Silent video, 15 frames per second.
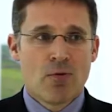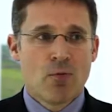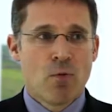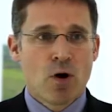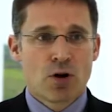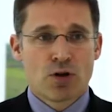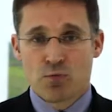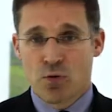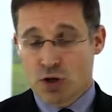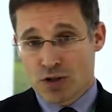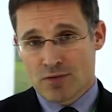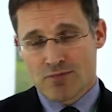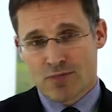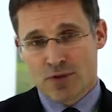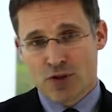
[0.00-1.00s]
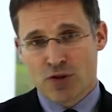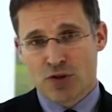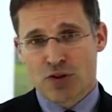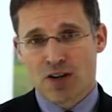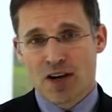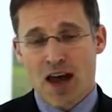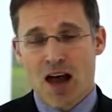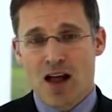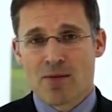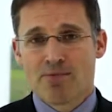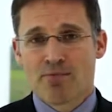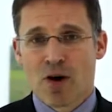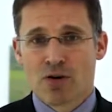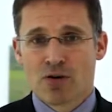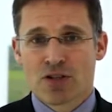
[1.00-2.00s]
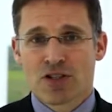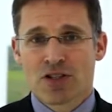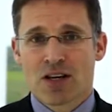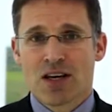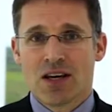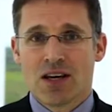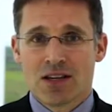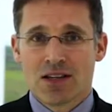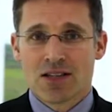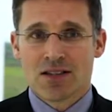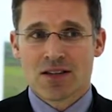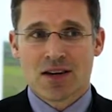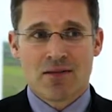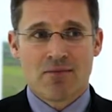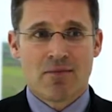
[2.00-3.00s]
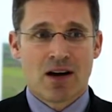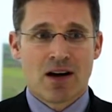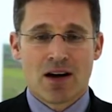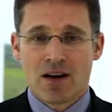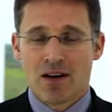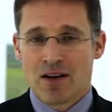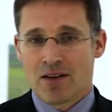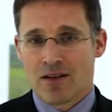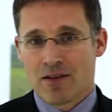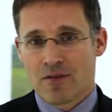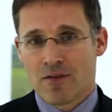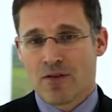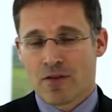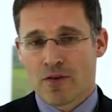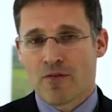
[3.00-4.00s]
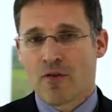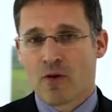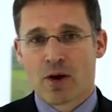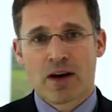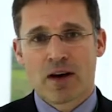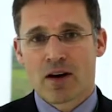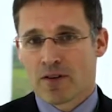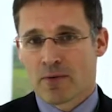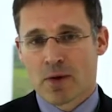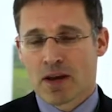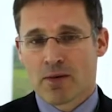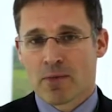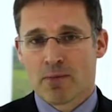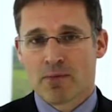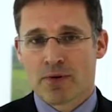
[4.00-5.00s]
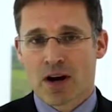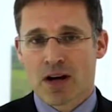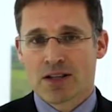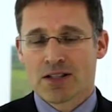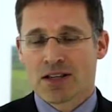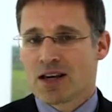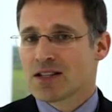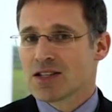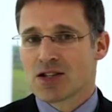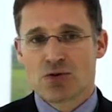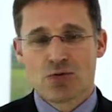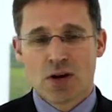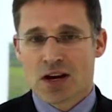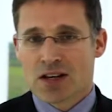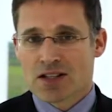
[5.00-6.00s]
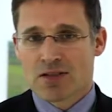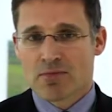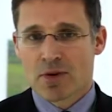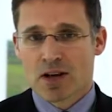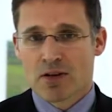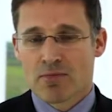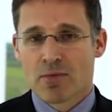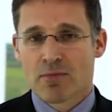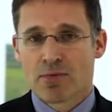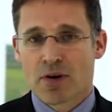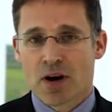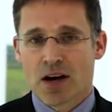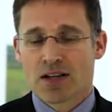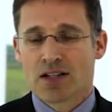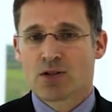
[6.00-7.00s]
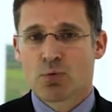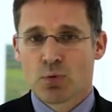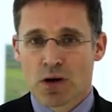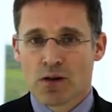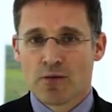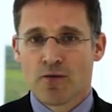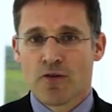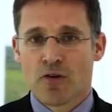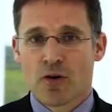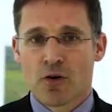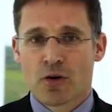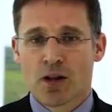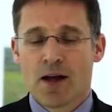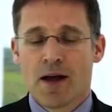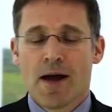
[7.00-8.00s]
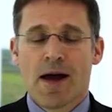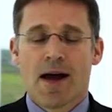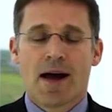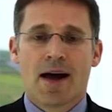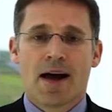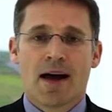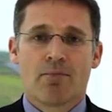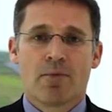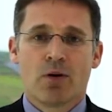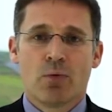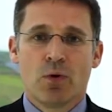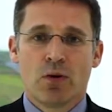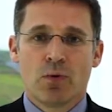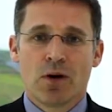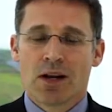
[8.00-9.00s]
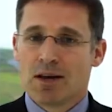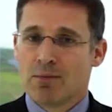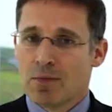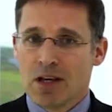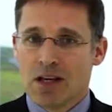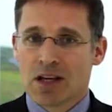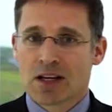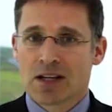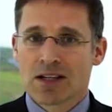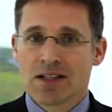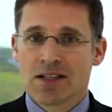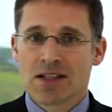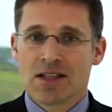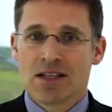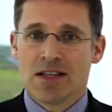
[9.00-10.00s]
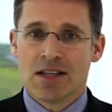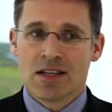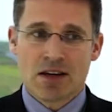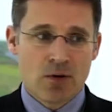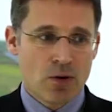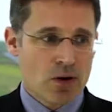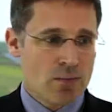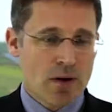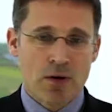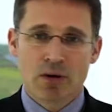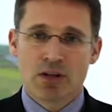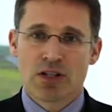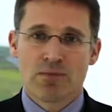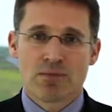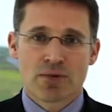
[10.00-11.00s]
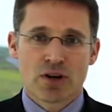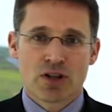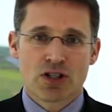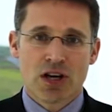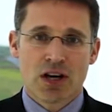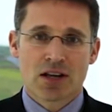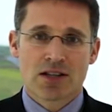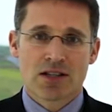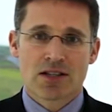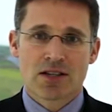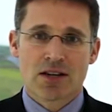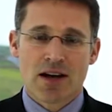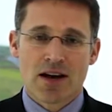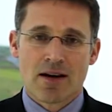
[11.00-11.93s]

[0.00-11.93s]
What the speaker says: What would certainly help most is the falling of the minimum price. As soon as the minimum price will fall, we will immediately see grid parity projects